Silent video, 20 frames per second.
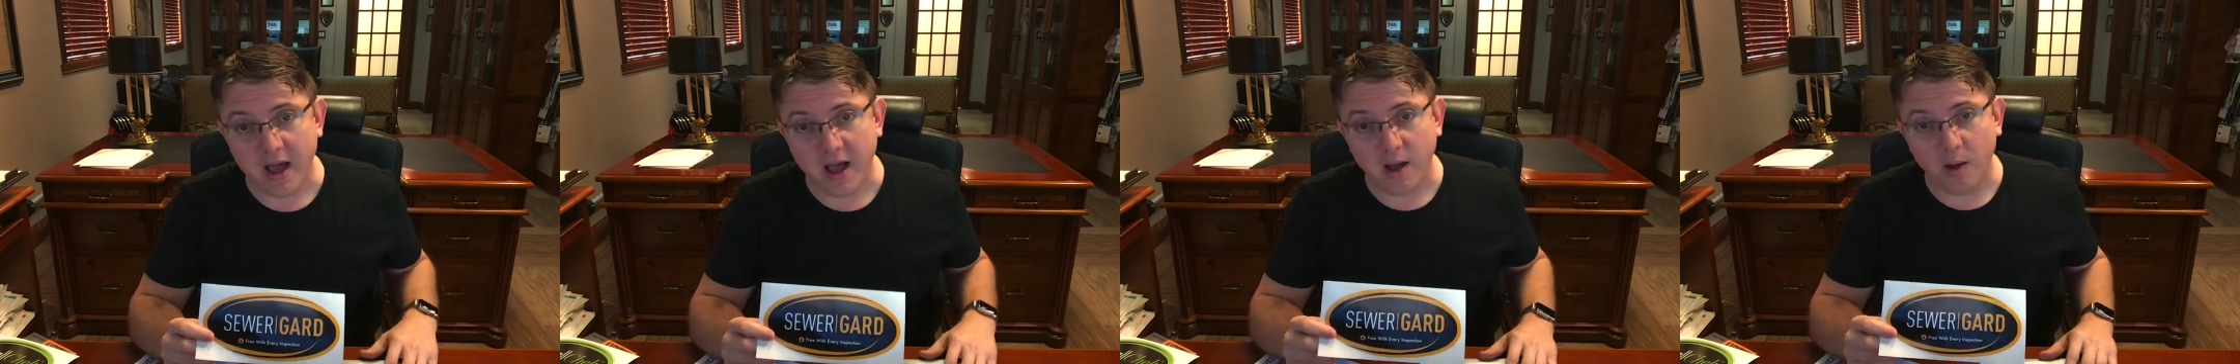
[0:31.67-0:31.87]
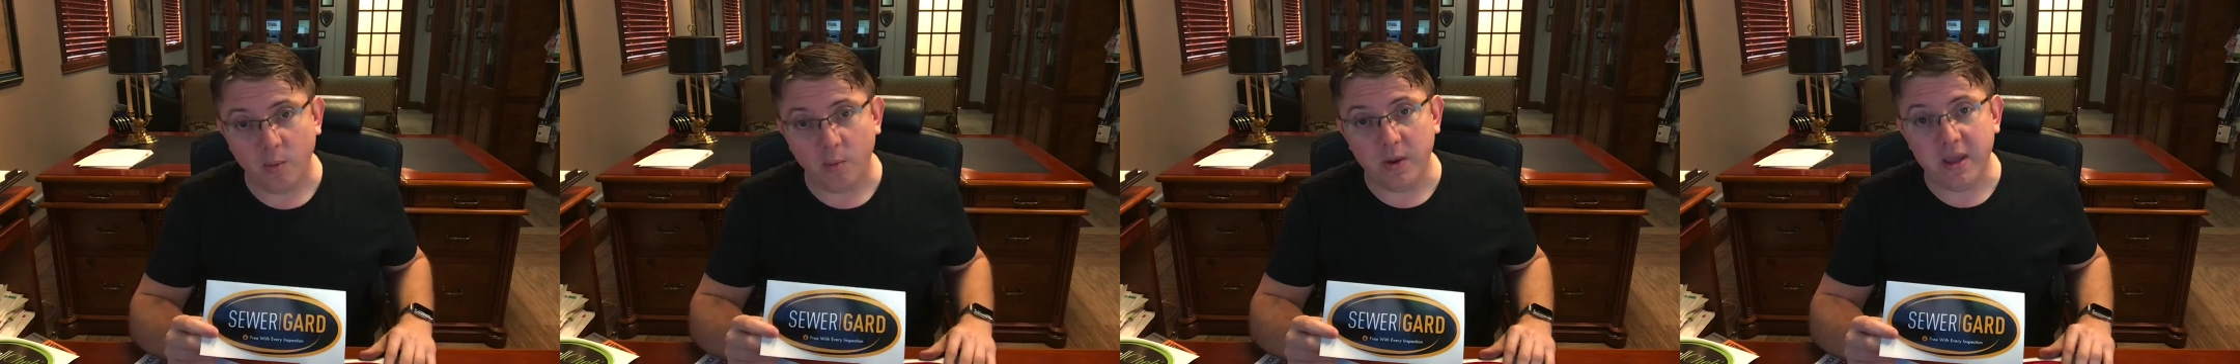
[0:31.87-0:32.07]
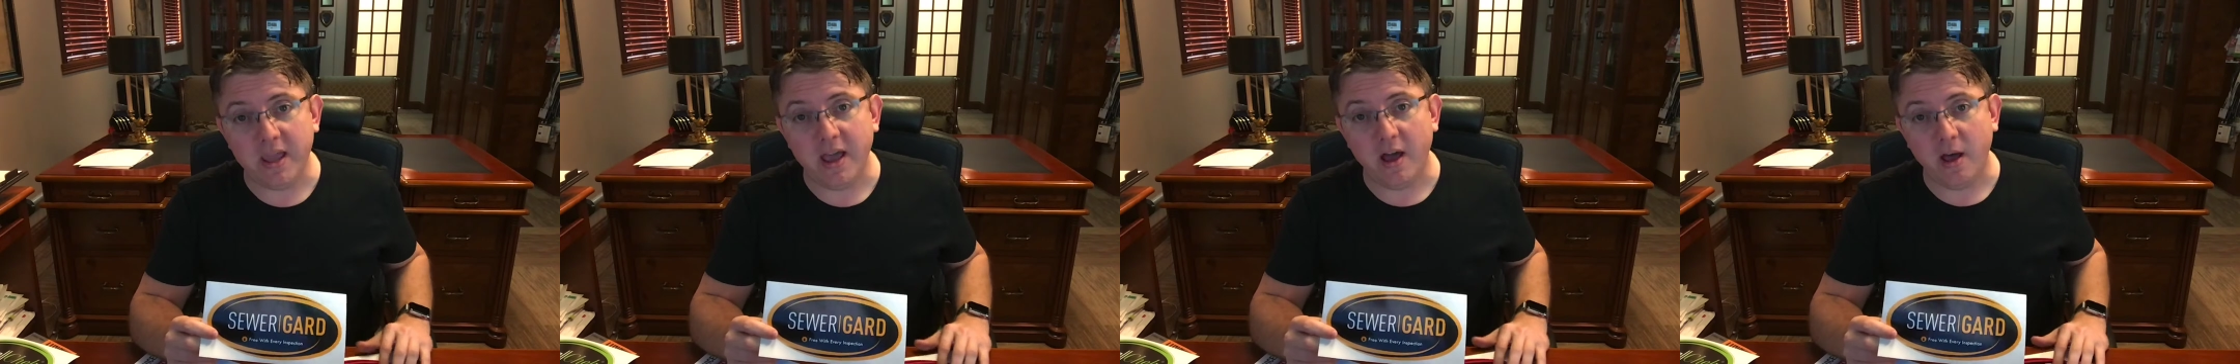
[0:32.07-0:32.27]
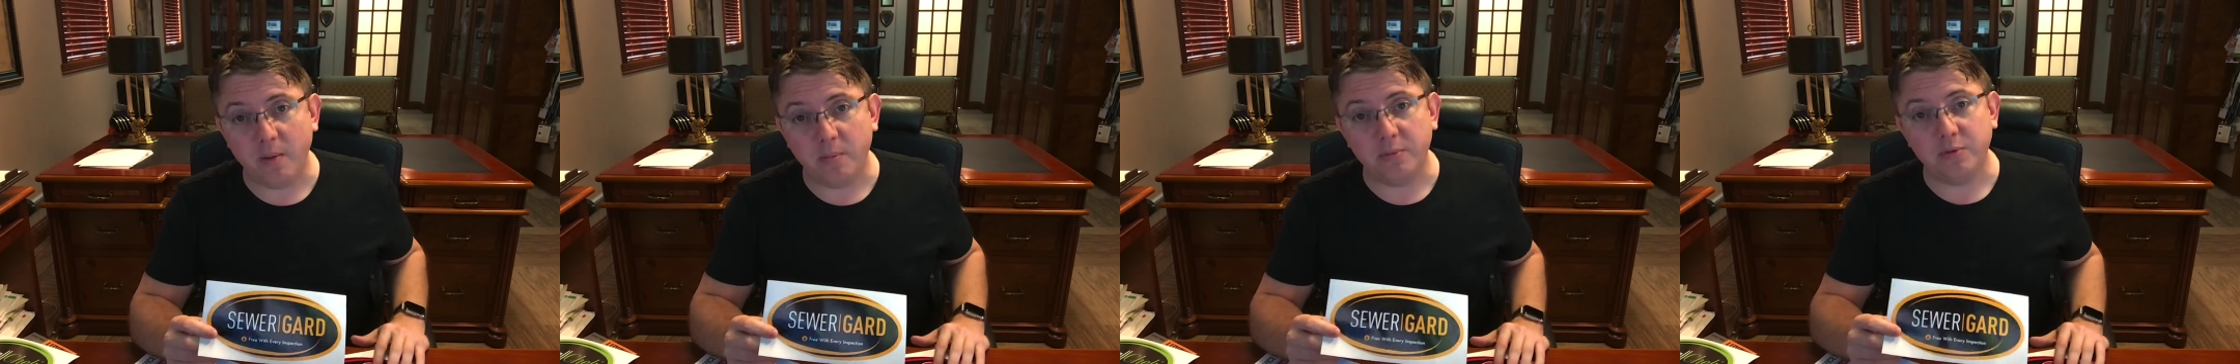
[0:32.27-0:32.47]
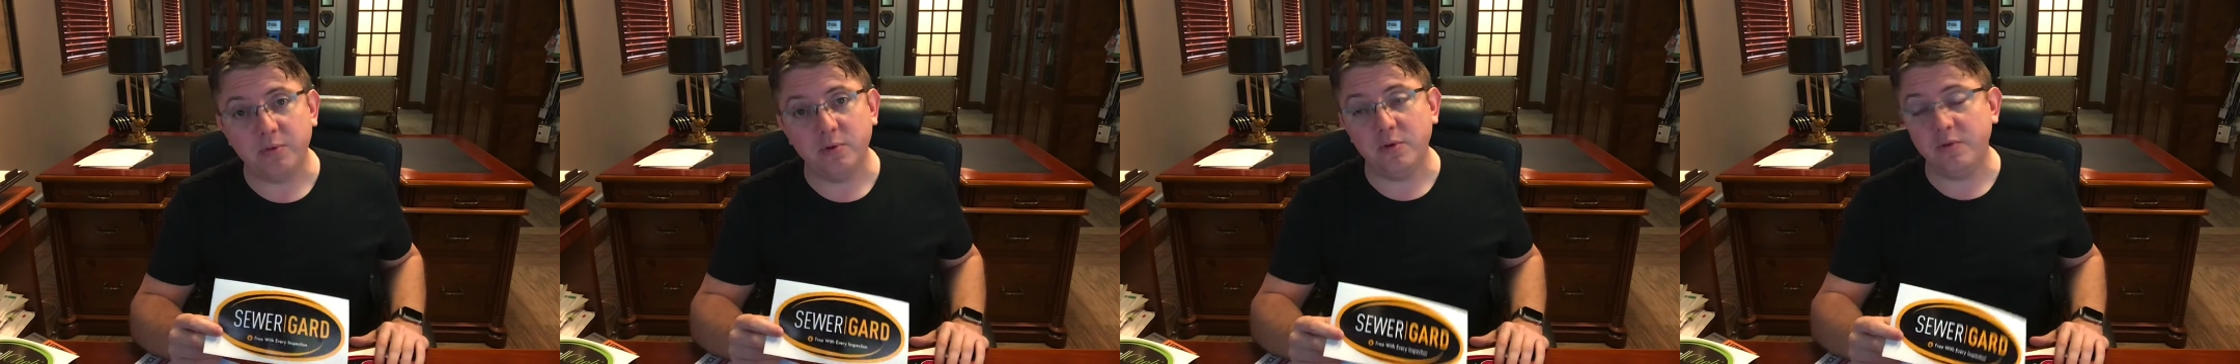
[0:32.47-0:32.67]
We
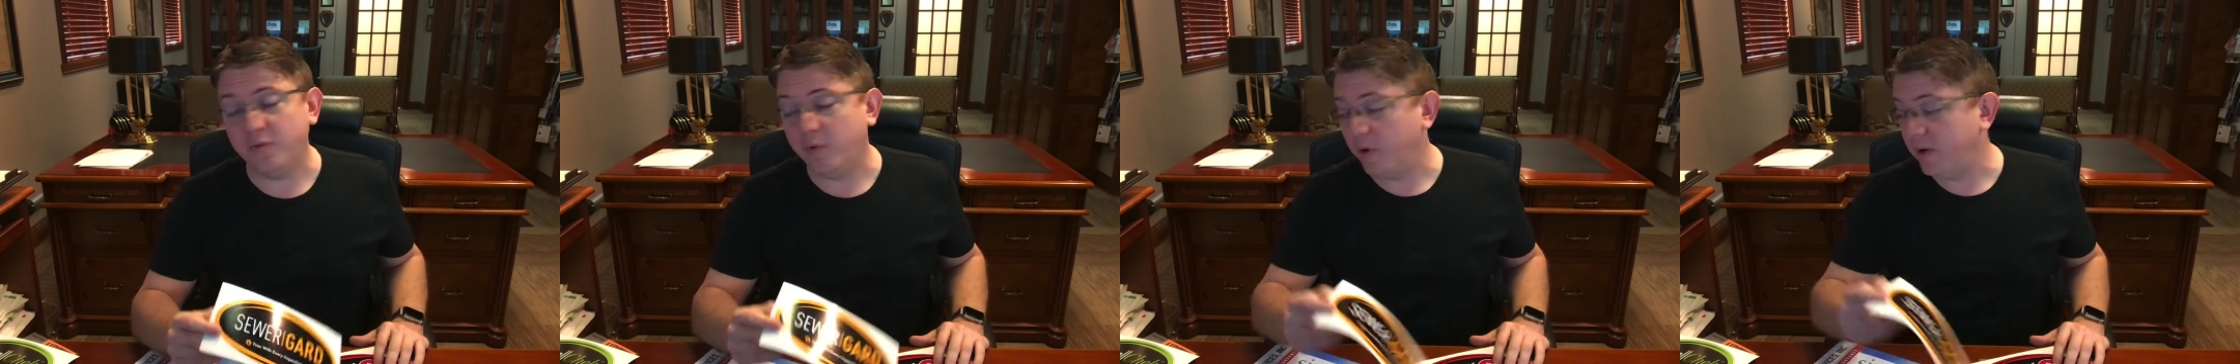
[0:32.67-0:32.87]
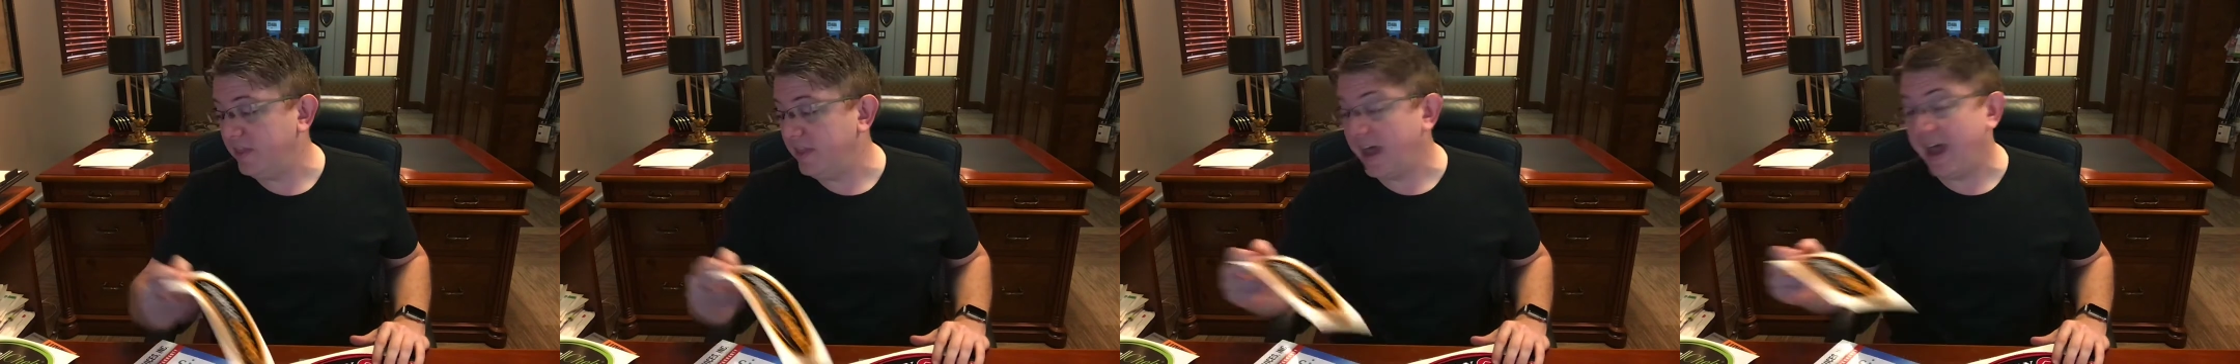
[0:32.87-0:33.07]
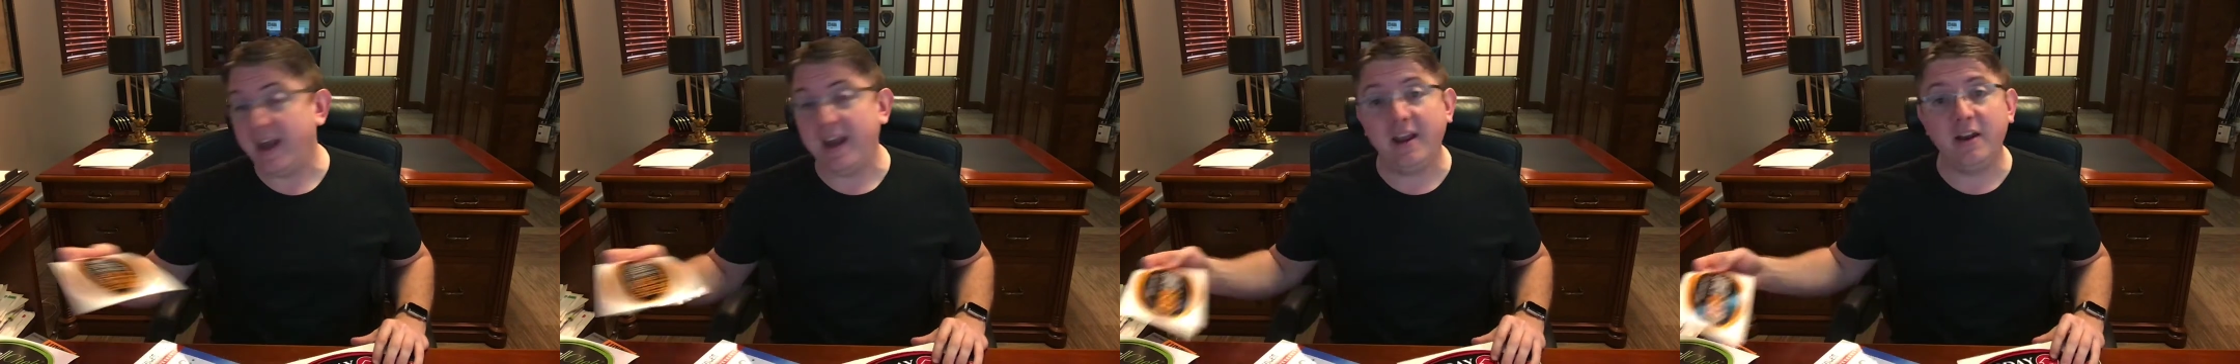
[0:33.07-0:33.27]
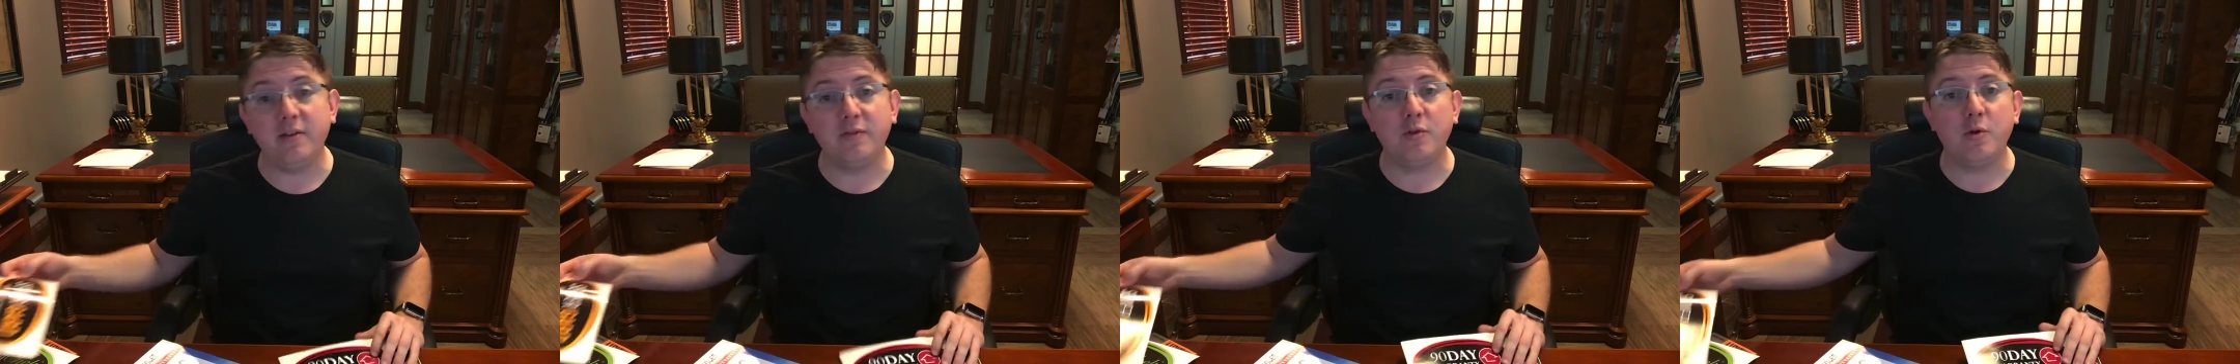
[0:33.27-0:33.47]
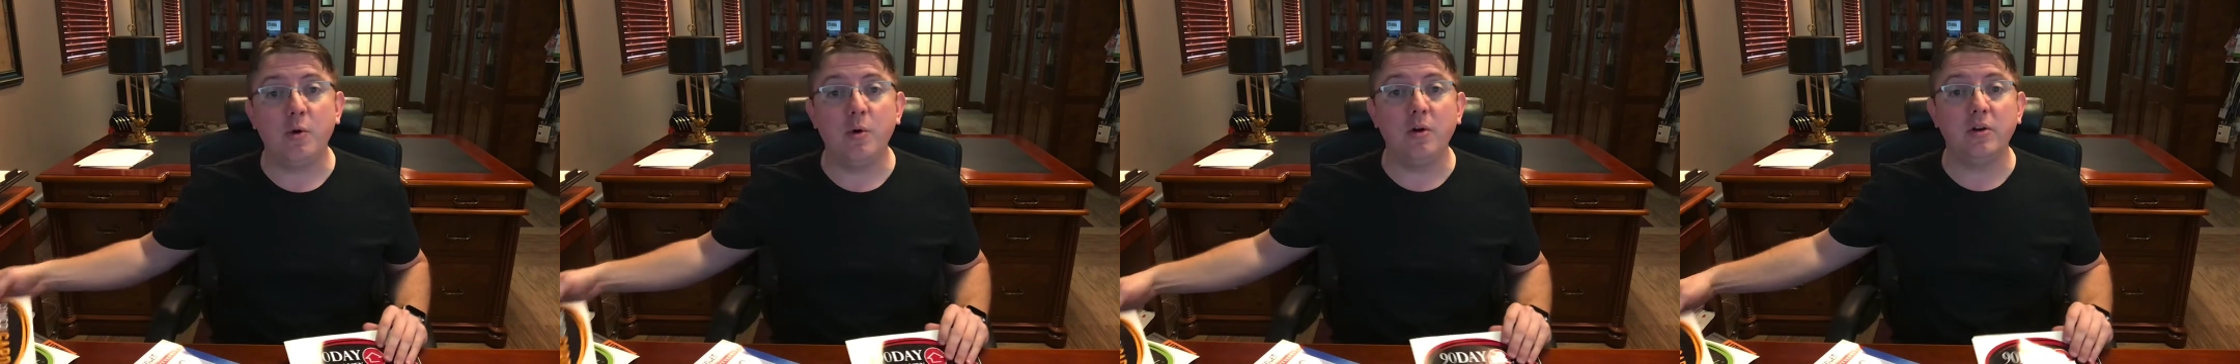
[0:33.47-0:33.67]
help to avoid that, and
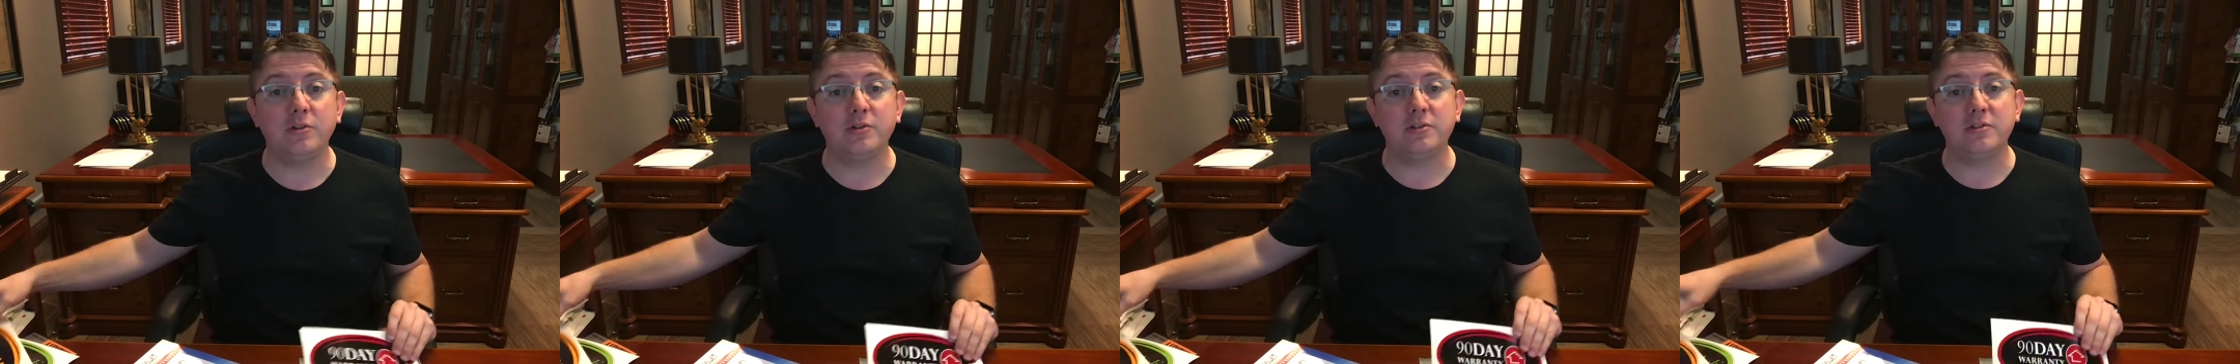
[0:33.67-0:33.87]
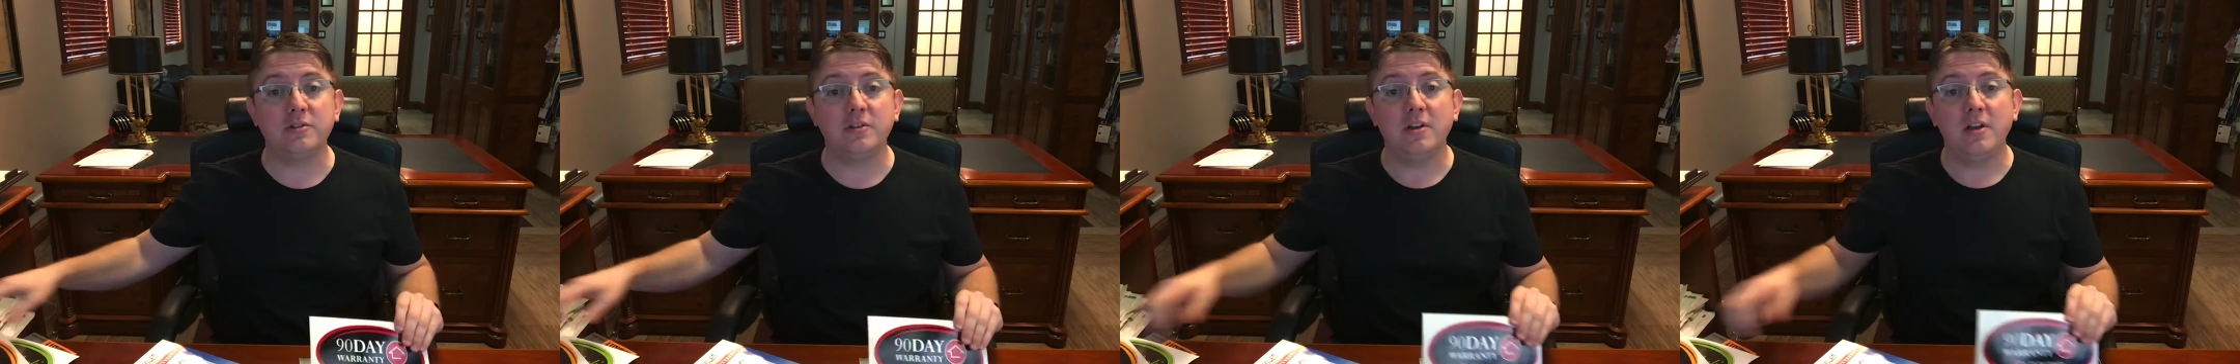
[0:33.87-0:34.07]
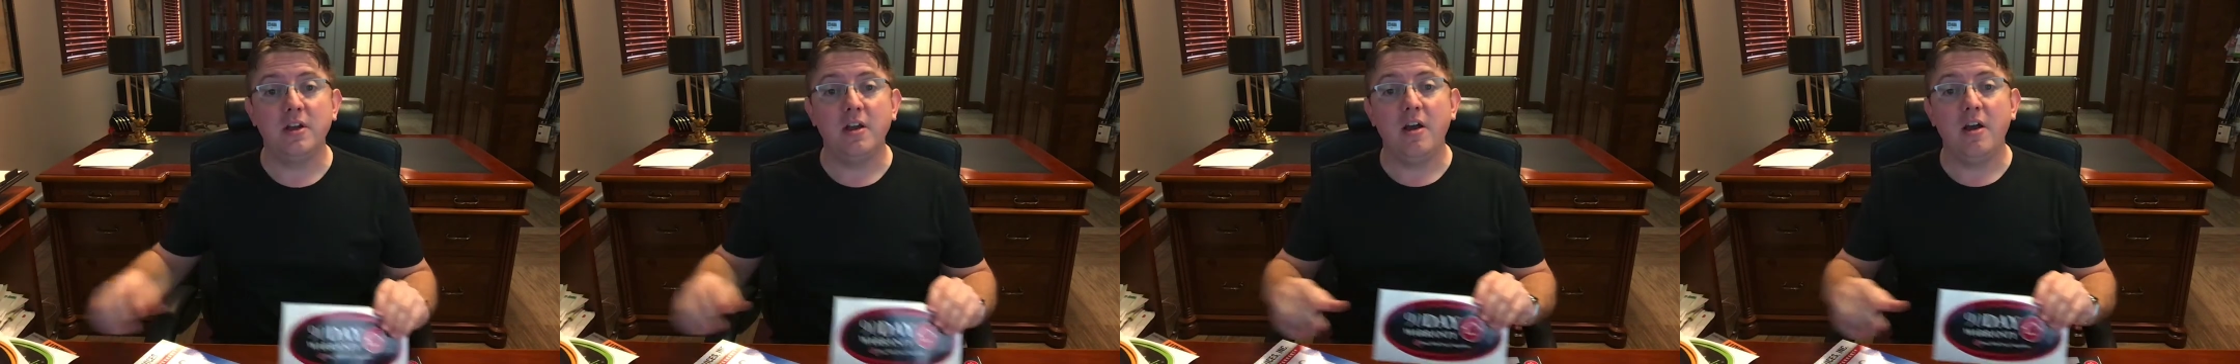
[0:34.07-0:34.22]
of course,